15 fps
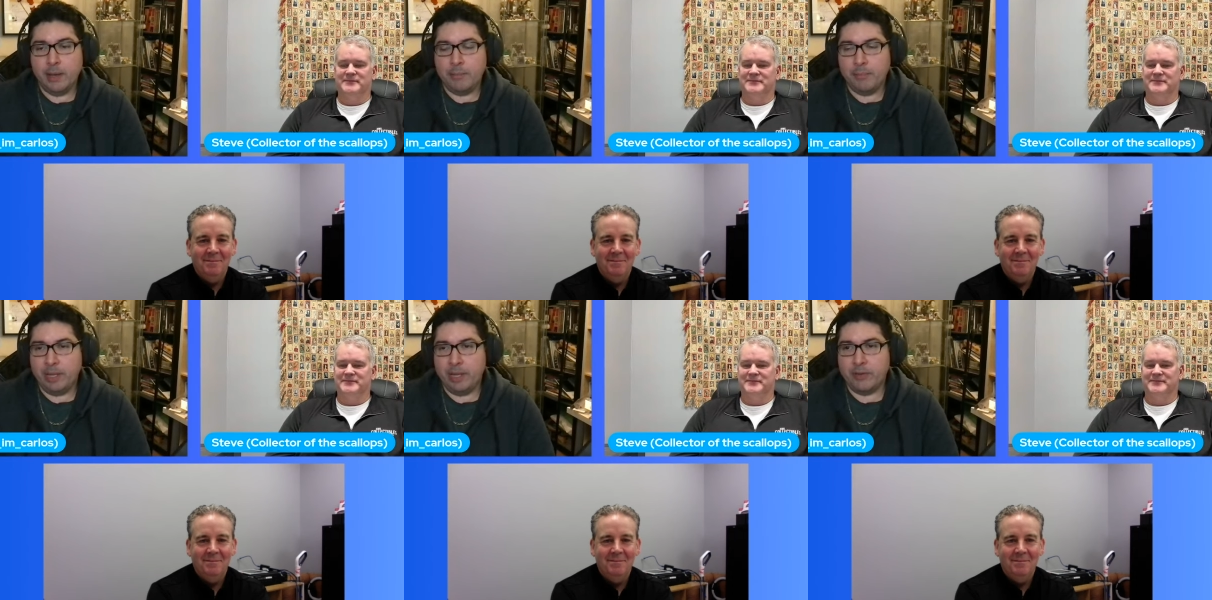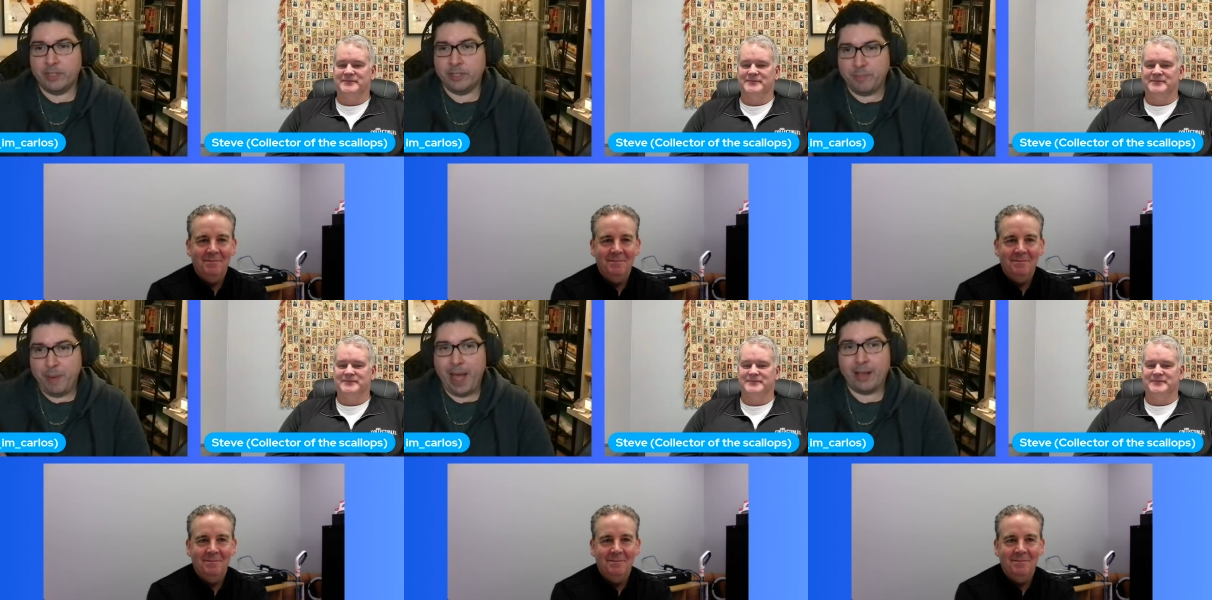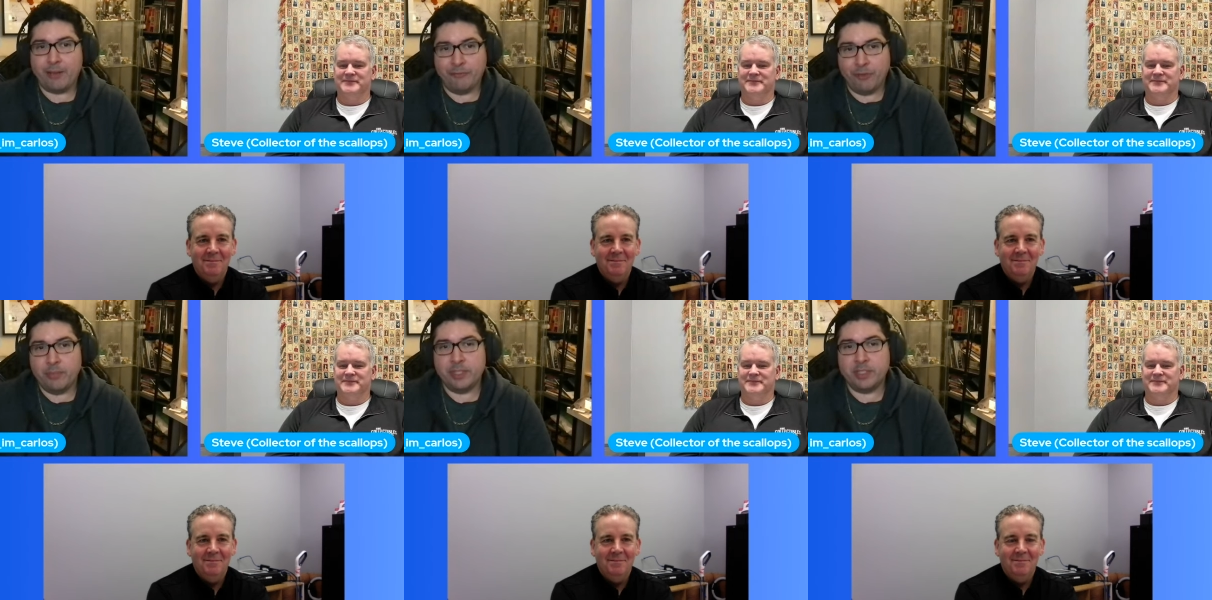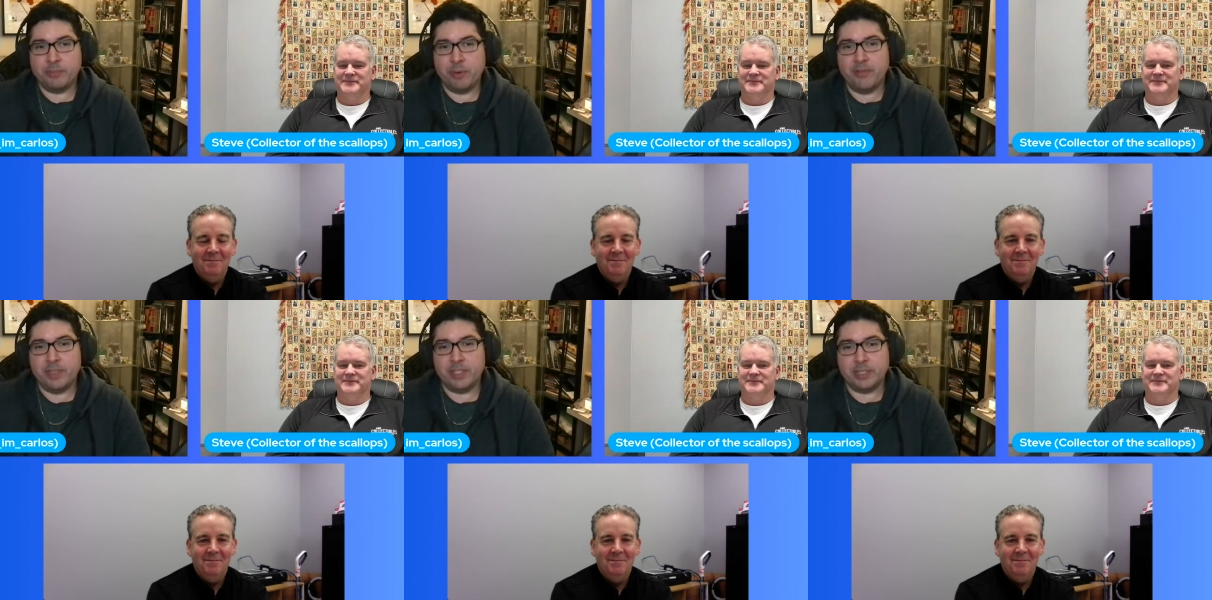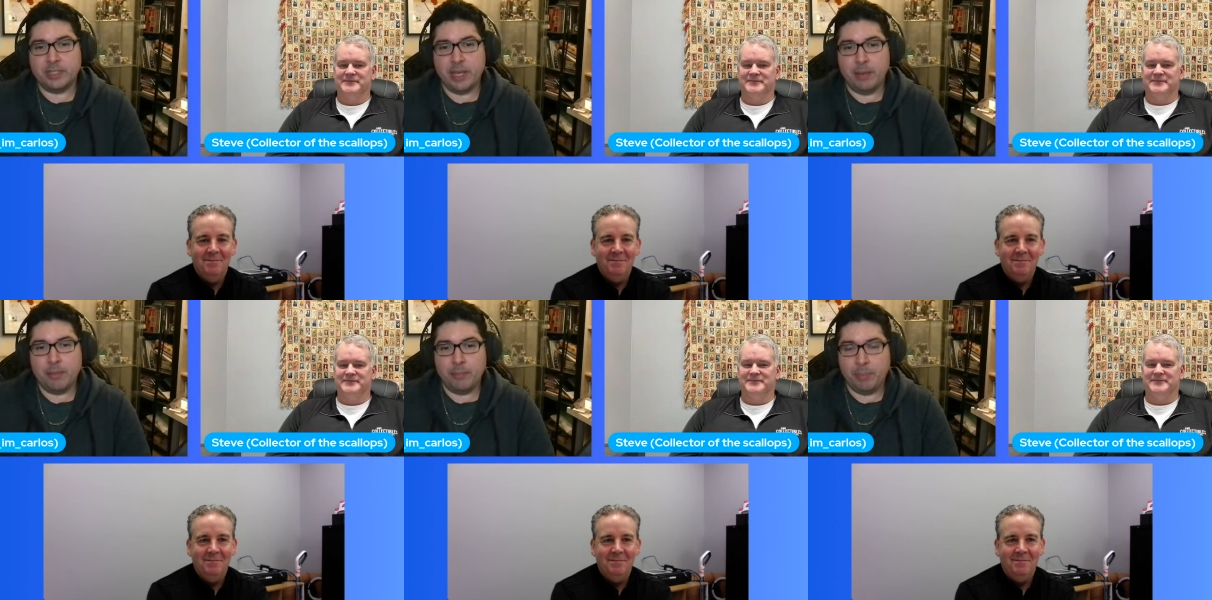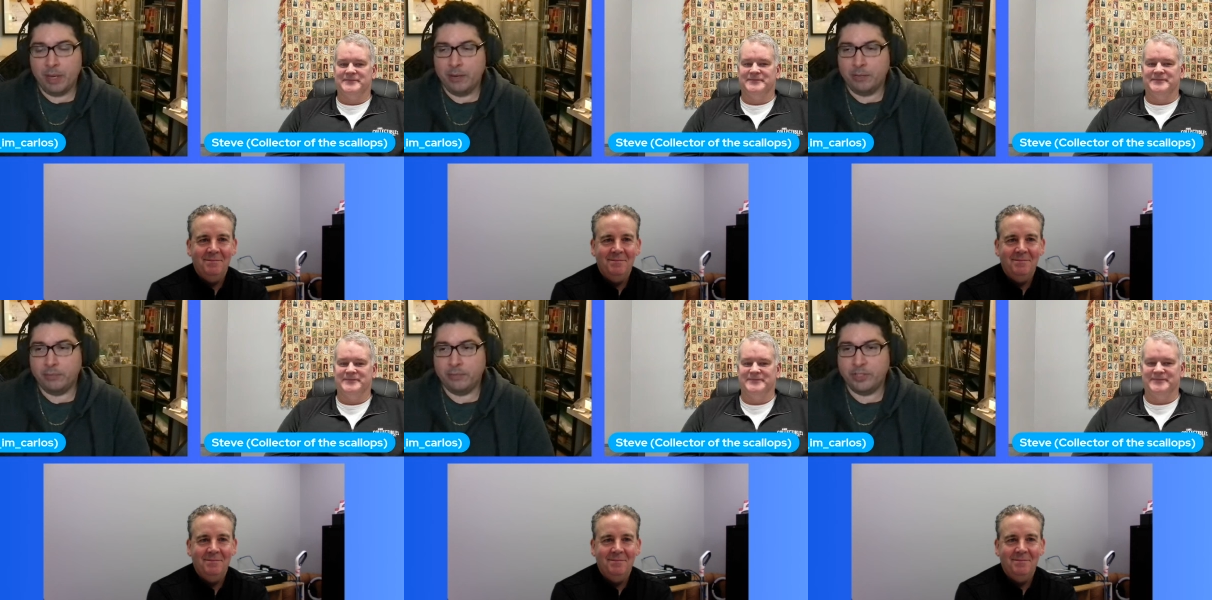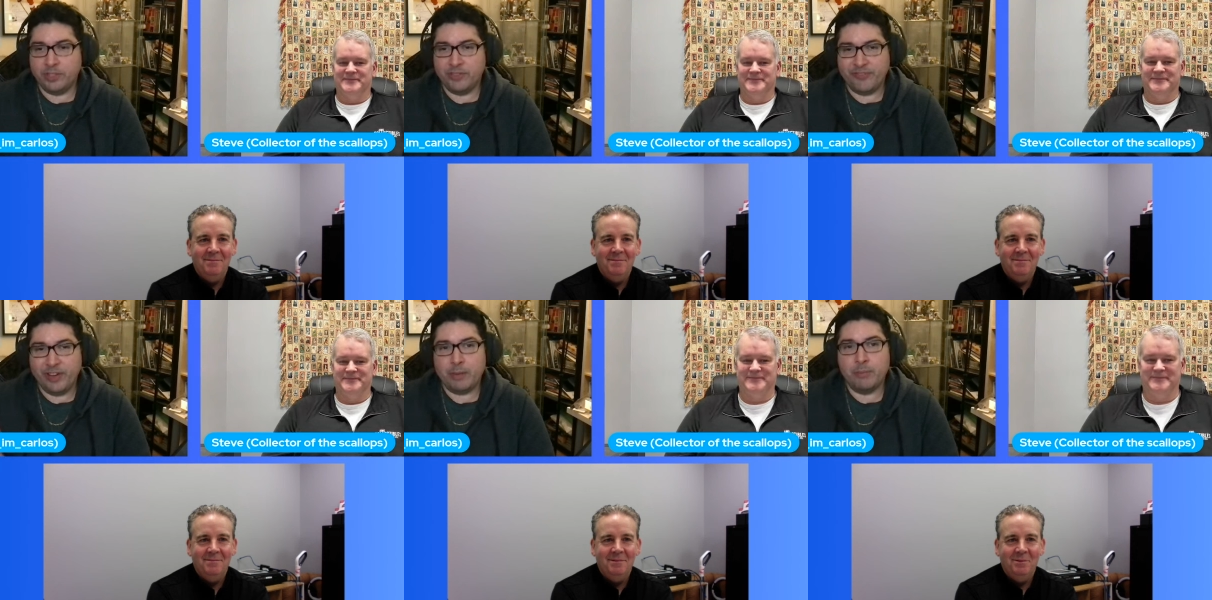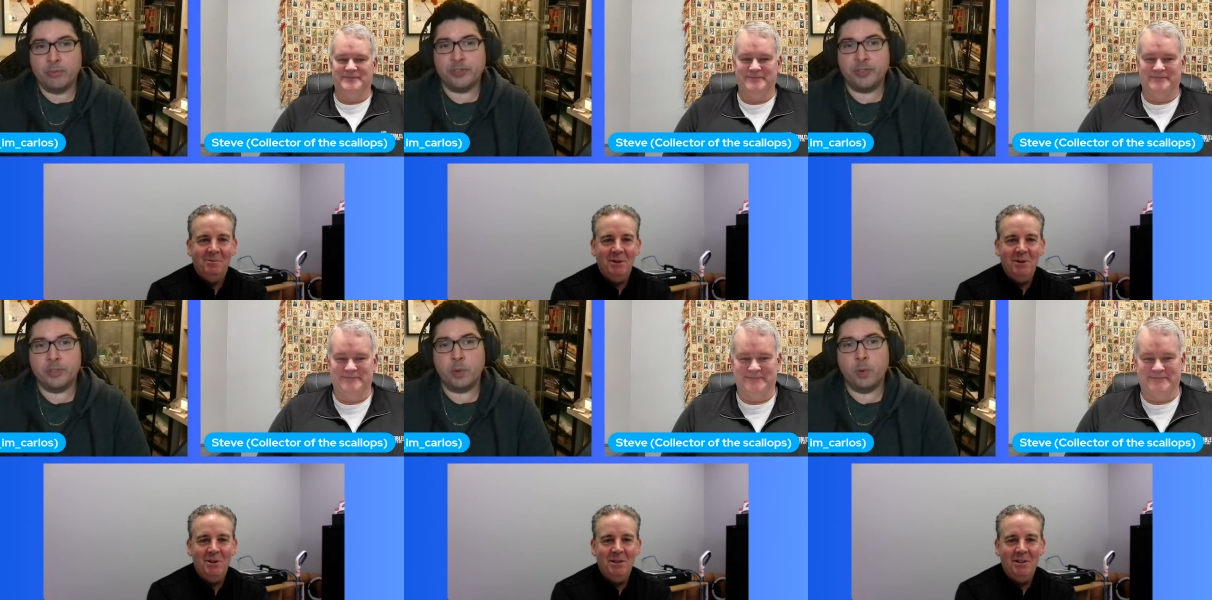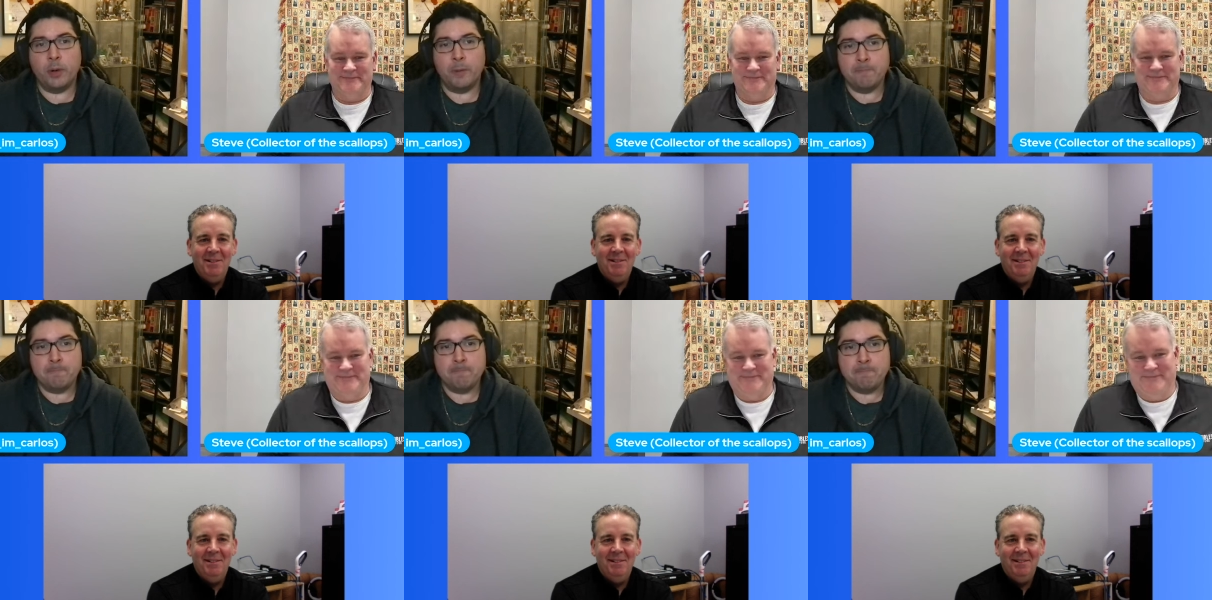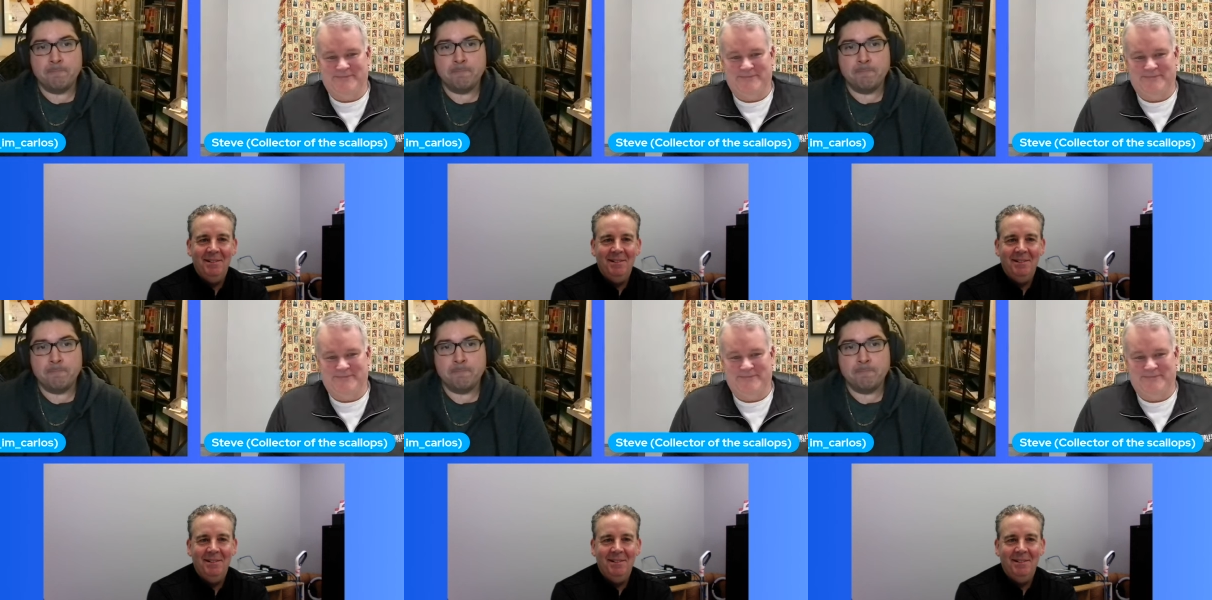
Speaker 1: And Blair is back from his previous assignment. Blair, did you find Moose and Squirrel?